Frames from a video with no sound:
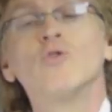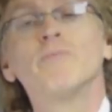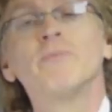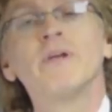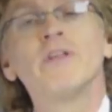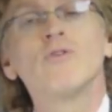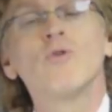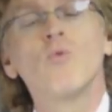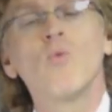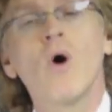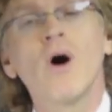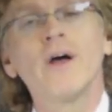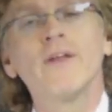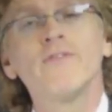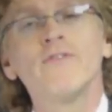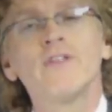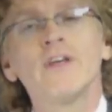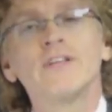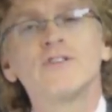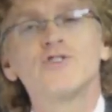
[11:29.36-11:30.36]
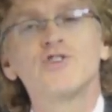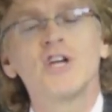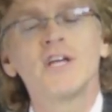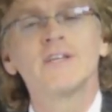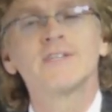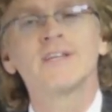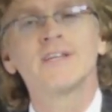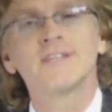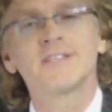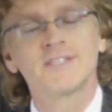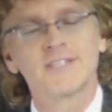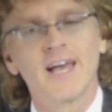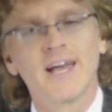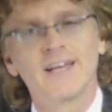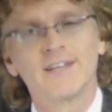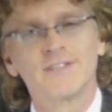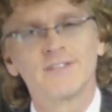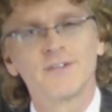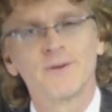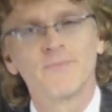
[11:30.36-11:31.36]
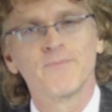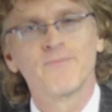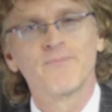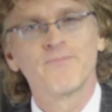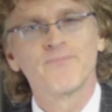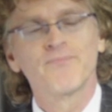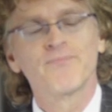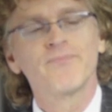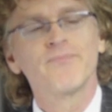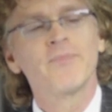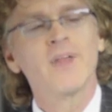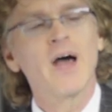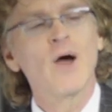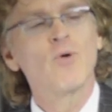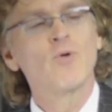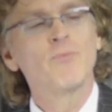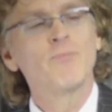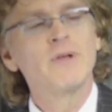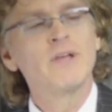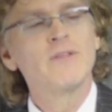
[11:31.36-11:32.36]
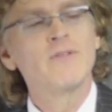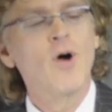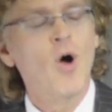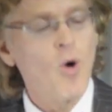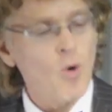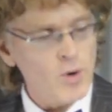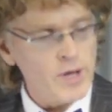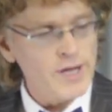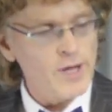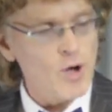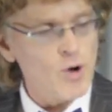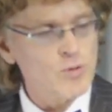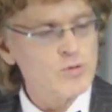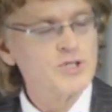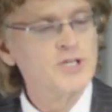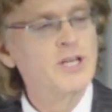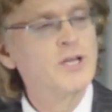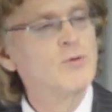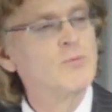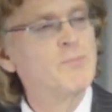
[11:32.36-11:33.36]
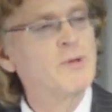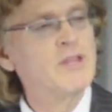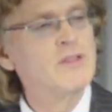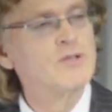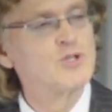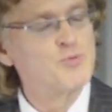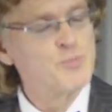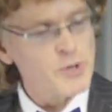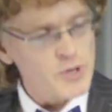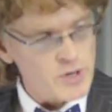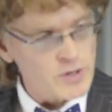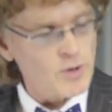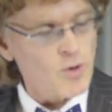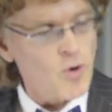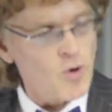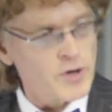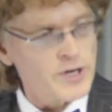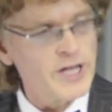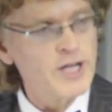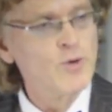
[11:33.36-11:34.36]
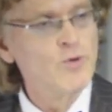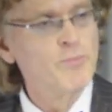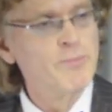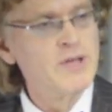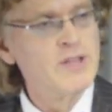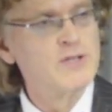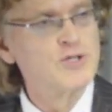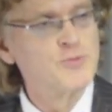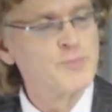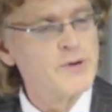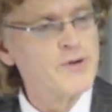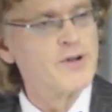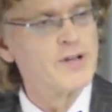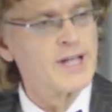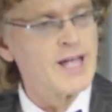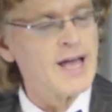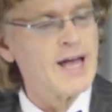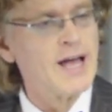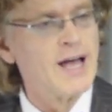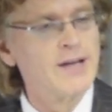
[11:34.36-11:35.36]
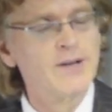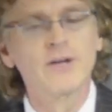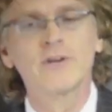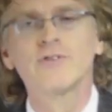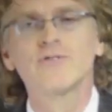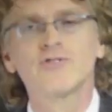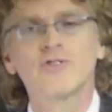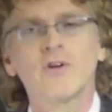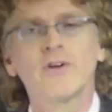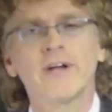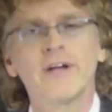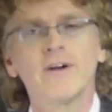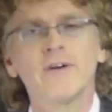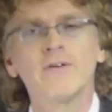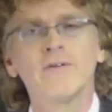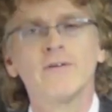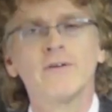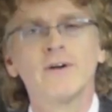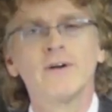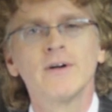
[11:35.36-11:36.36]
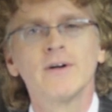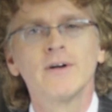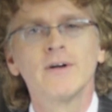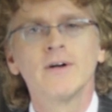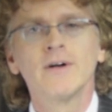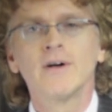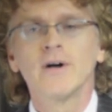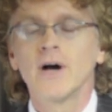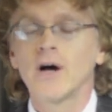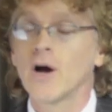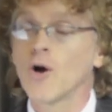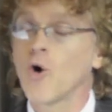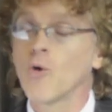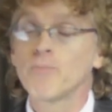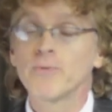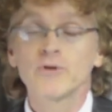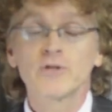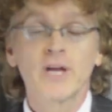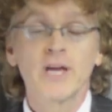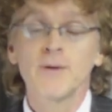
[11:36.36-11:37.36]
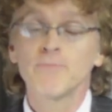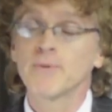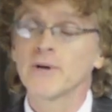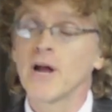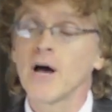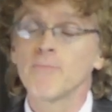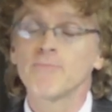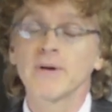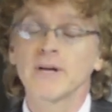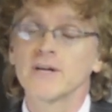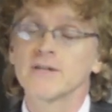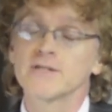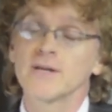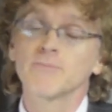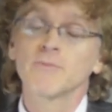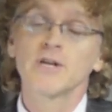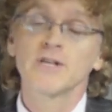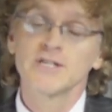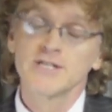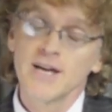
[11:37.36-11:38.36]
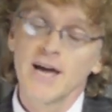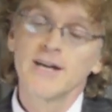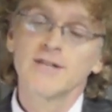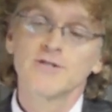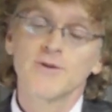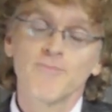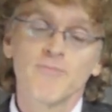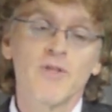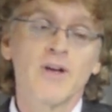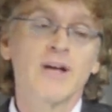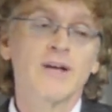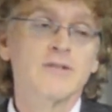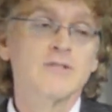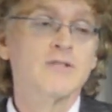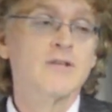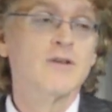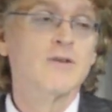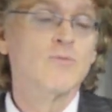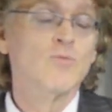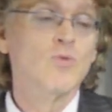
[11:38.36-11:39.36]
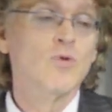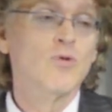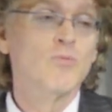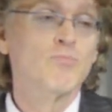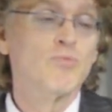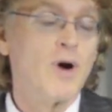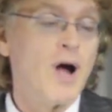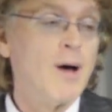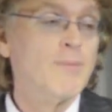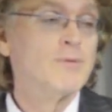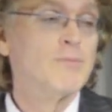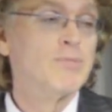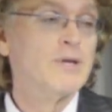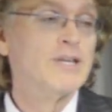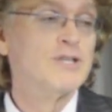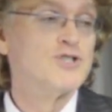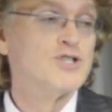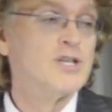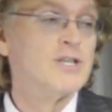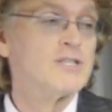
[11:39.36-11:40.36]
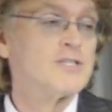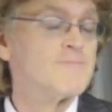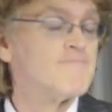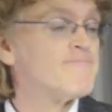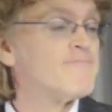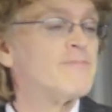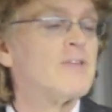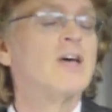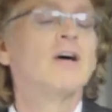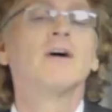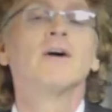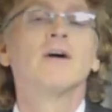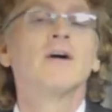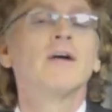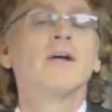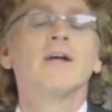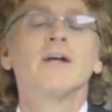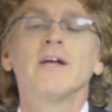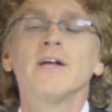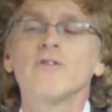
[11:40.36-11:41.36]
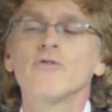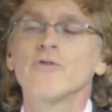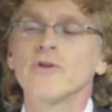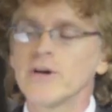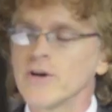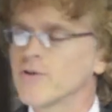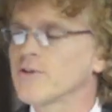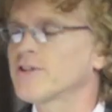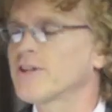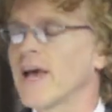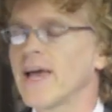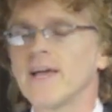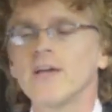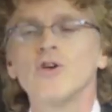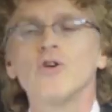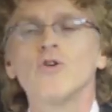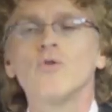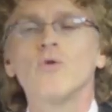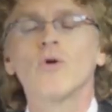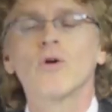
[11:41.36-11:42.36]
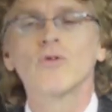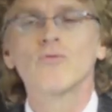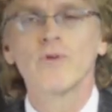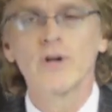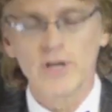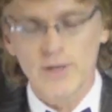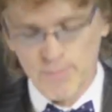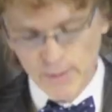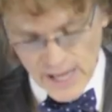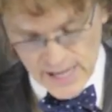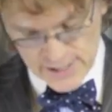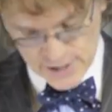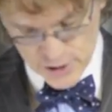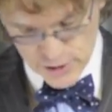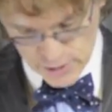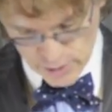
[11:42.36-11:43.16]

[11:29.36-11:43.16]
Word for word: would be the one that Jesus sent that would be the Holy Ghost he would be the Spirit Lord he would be the Spirit God are you still here I hope you're keeping up because I'm gonna say some things that will probably just either irritate you or really bless